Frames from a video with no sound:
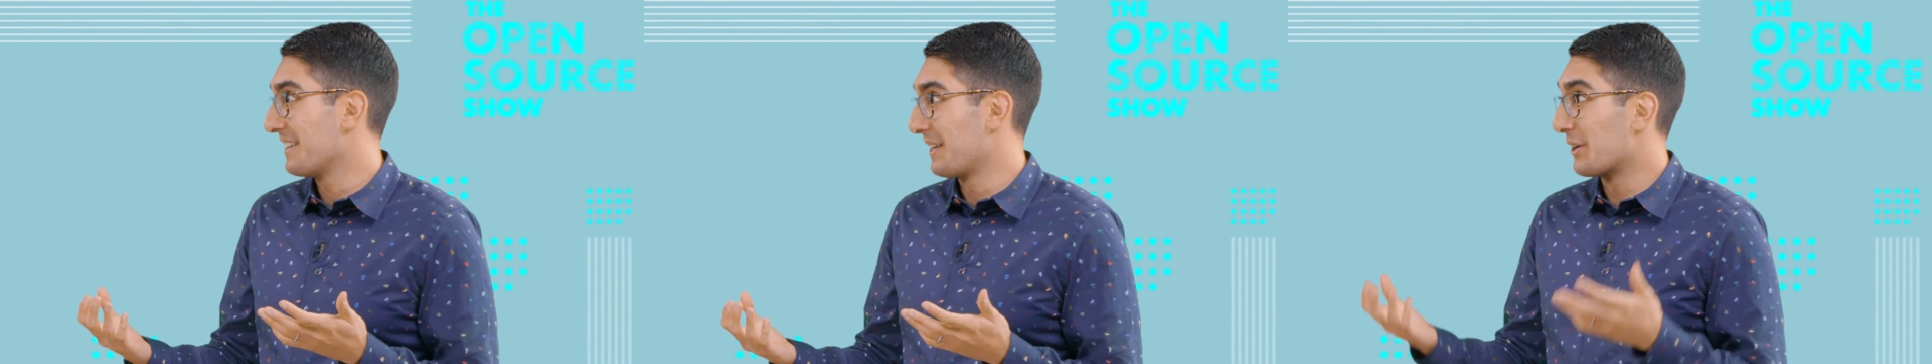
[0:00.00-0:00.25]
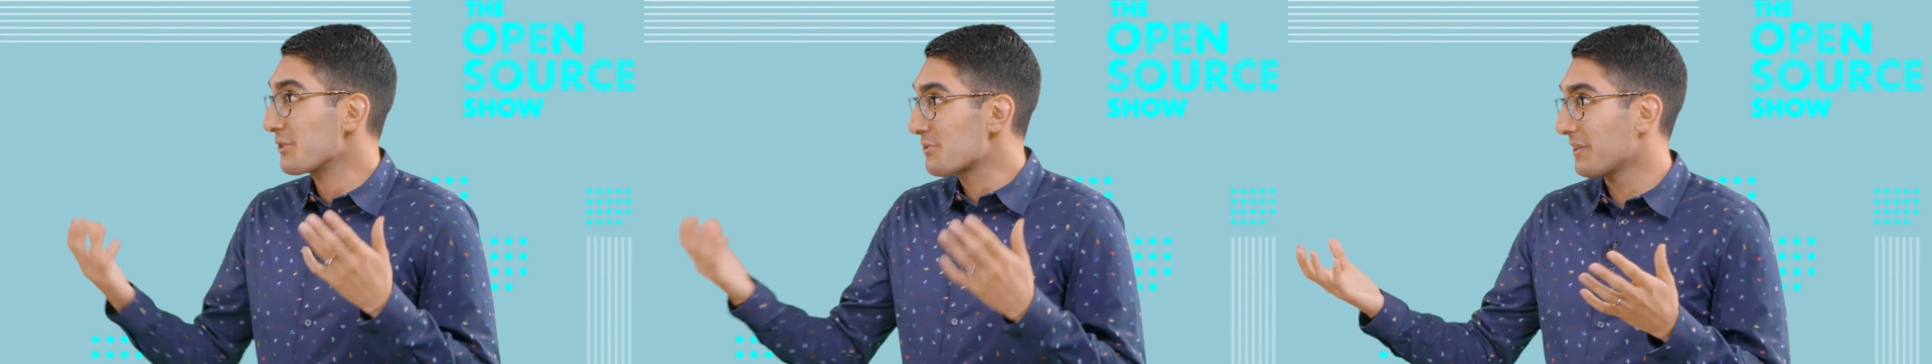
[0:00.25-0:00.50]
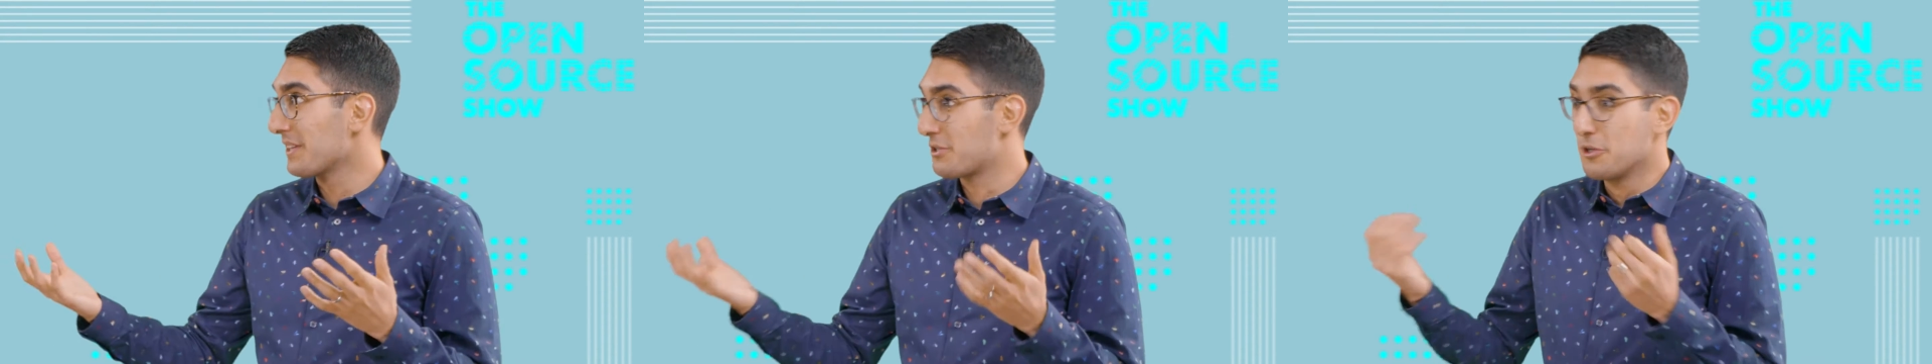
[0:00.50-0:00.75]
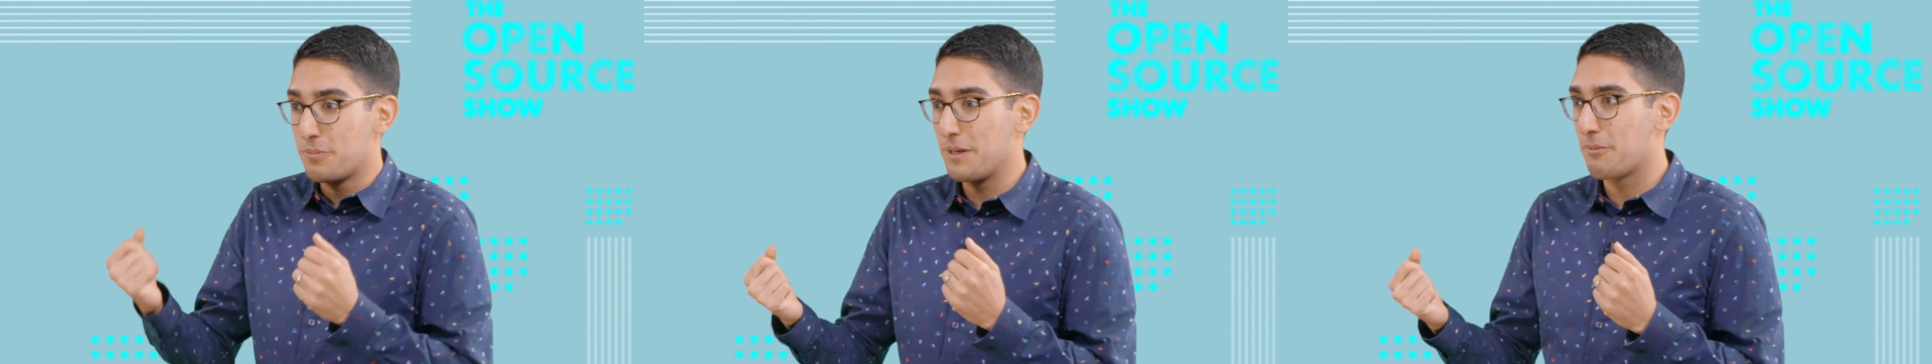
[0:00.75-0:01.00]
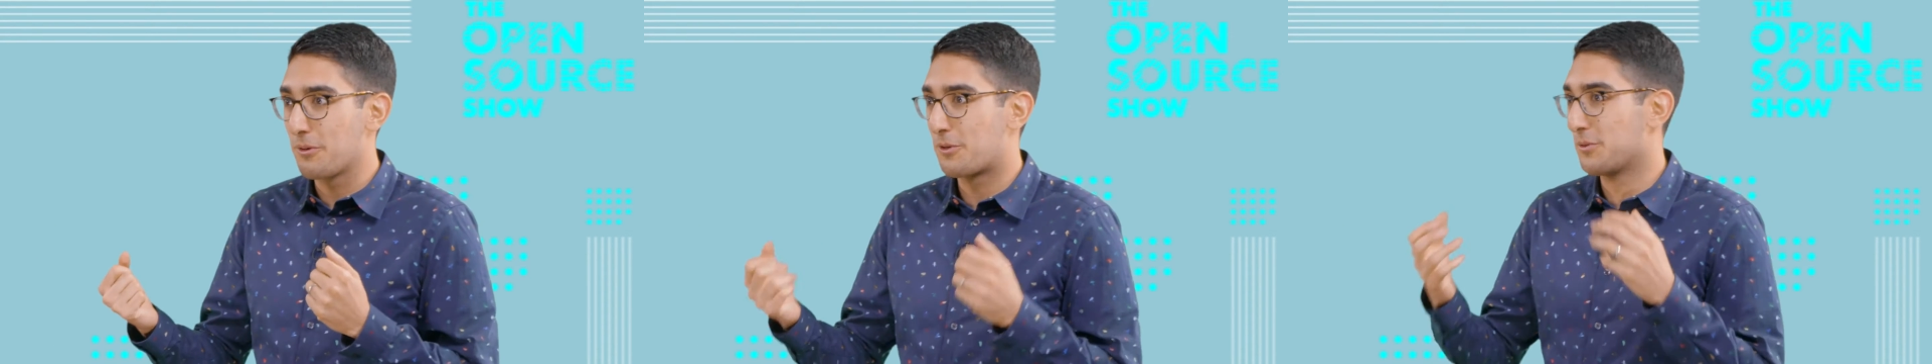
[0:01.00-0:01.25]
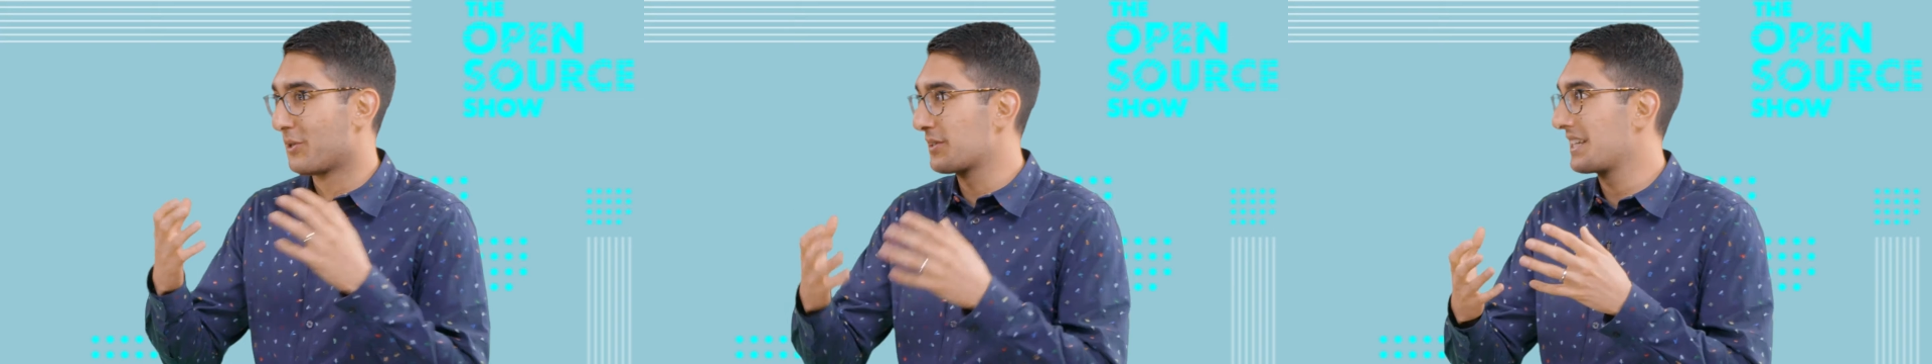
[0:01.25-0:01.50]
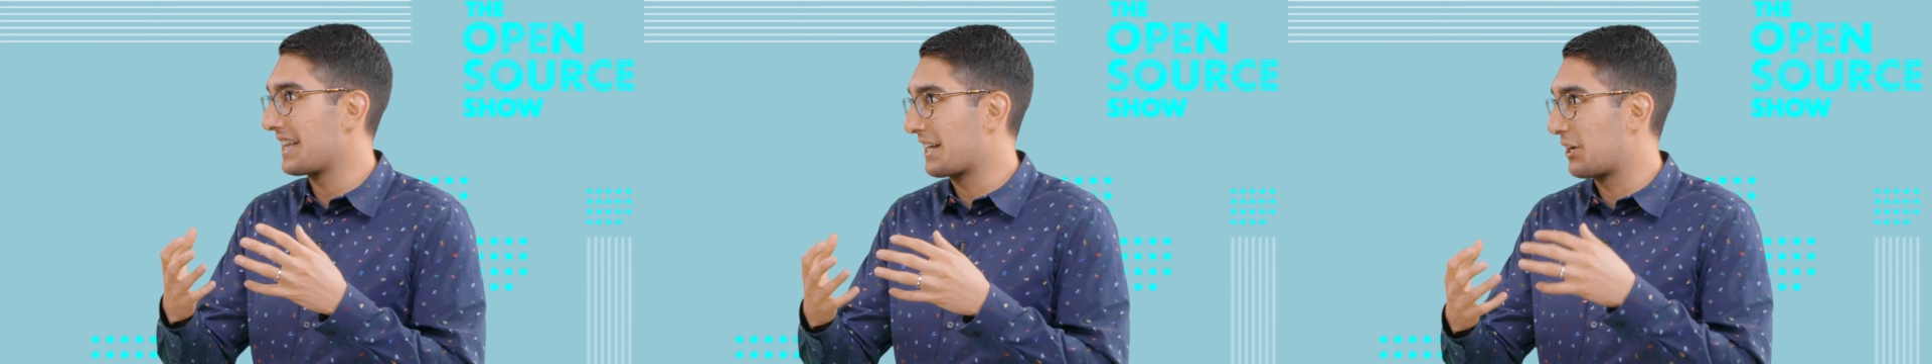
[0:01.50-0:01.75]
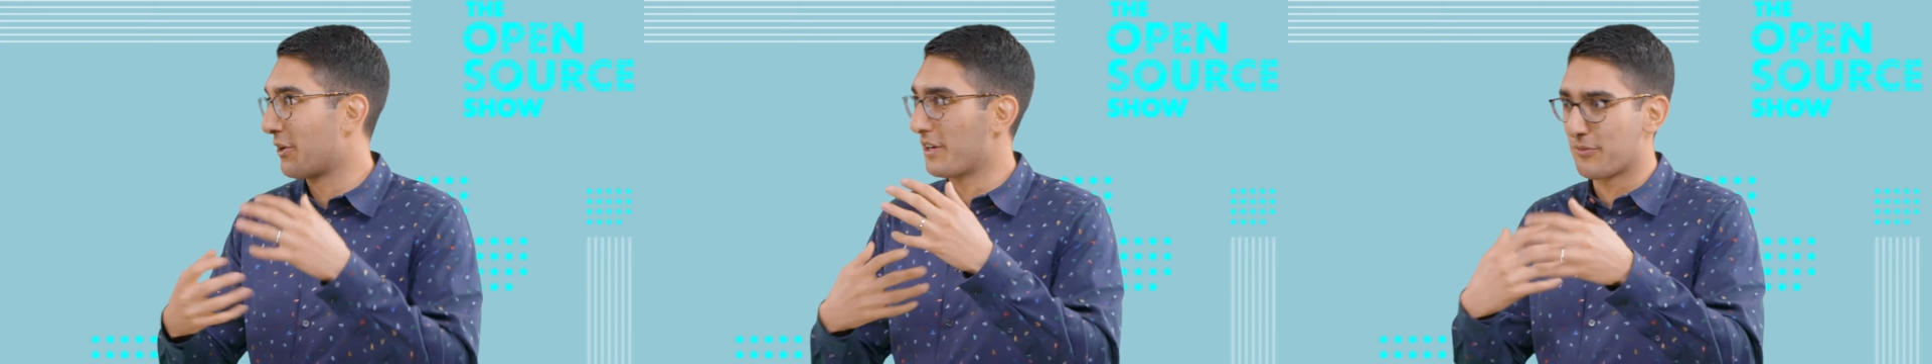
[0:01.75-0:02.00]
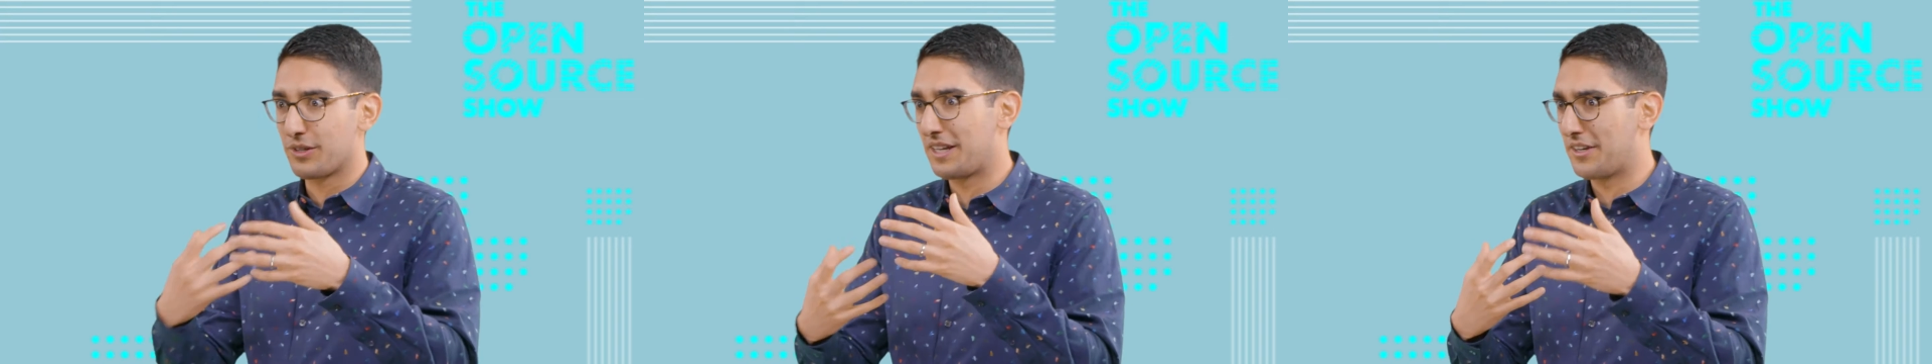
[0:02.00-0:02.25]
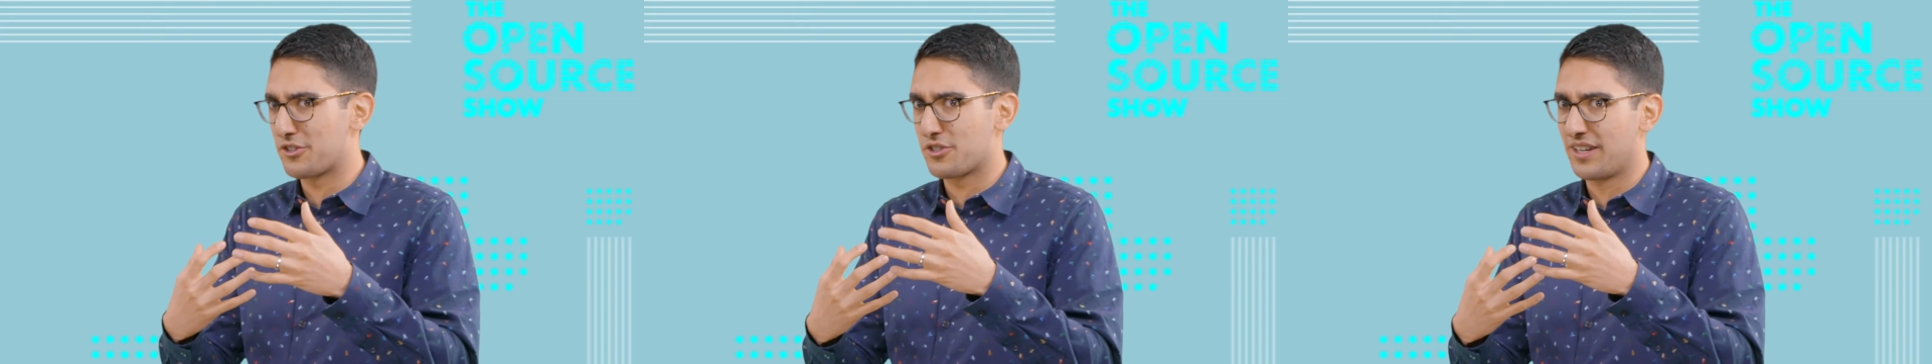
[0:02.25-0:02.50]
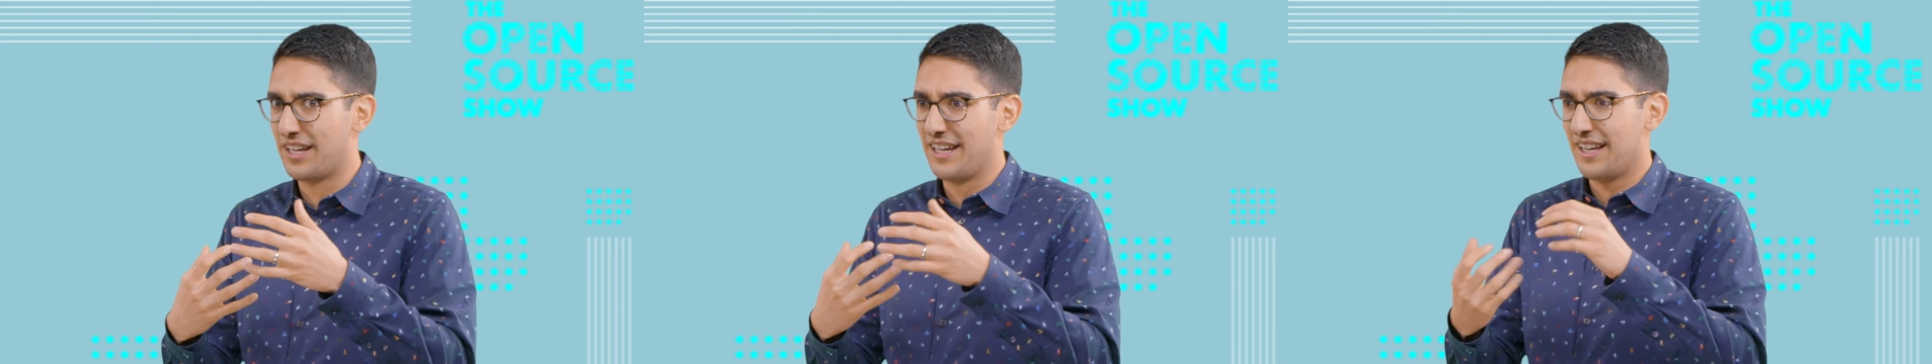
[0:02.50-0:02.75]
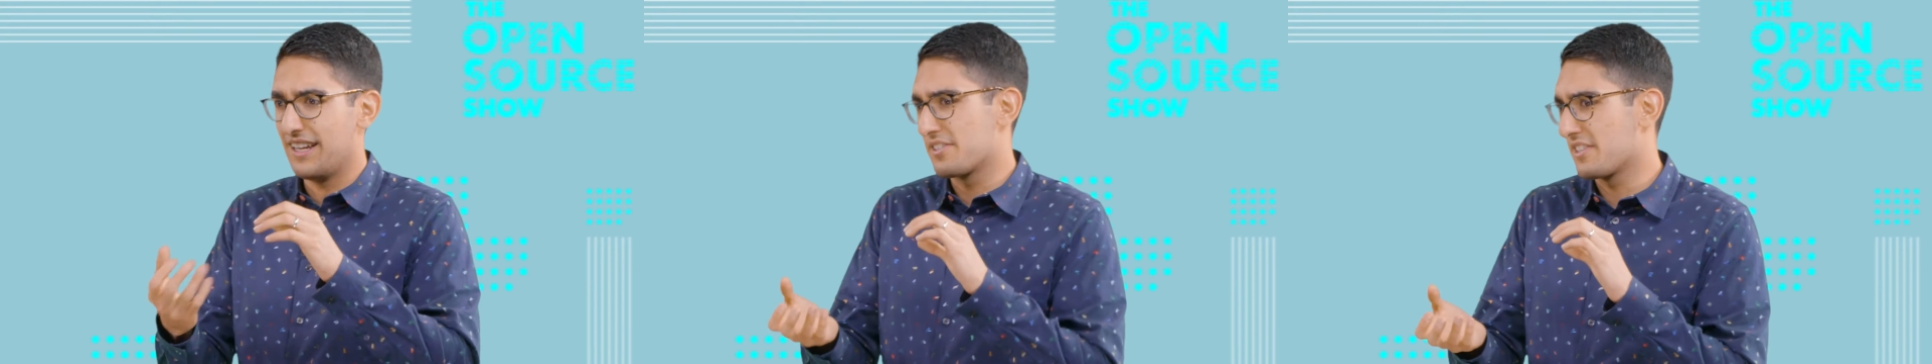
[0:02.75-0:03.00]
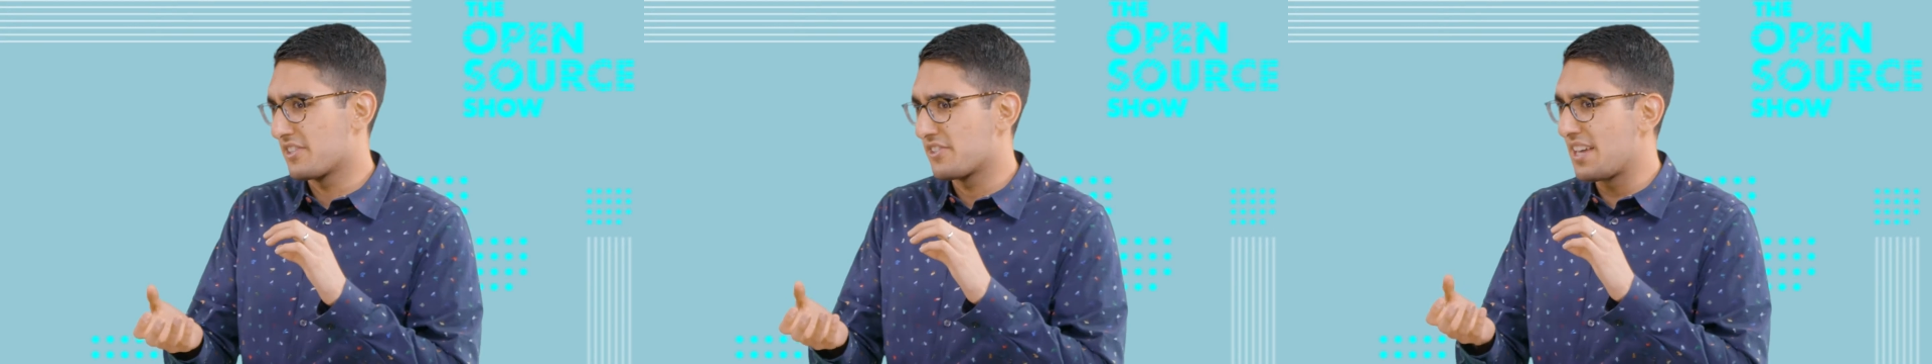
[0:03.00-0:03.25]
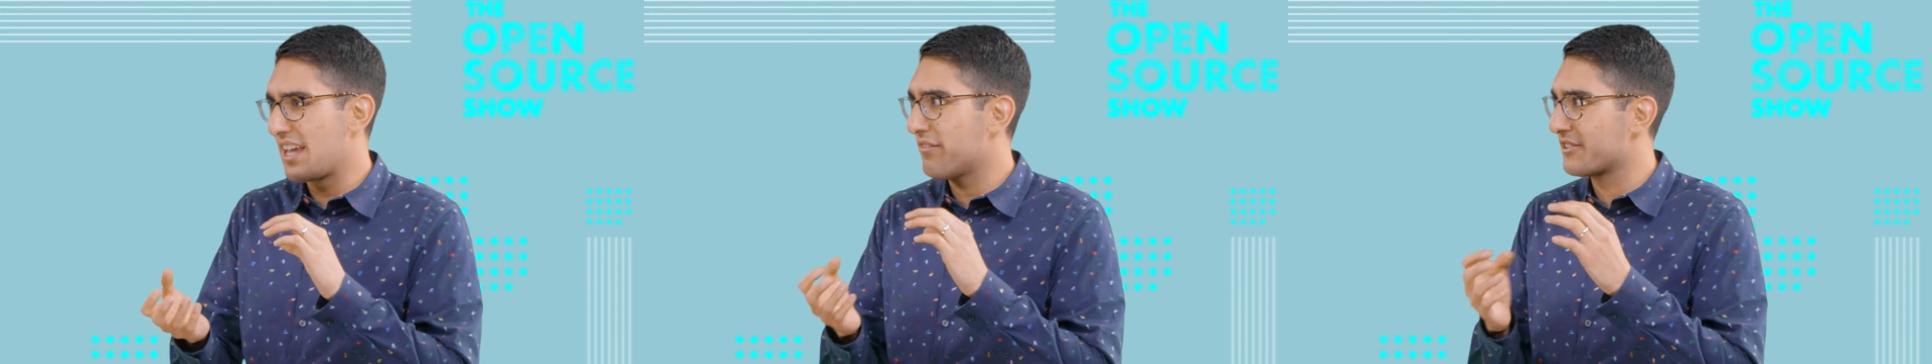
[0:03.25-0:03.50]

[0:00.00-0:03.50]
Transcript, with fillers: Those were the two people who looked at that code and really understood, is this safe?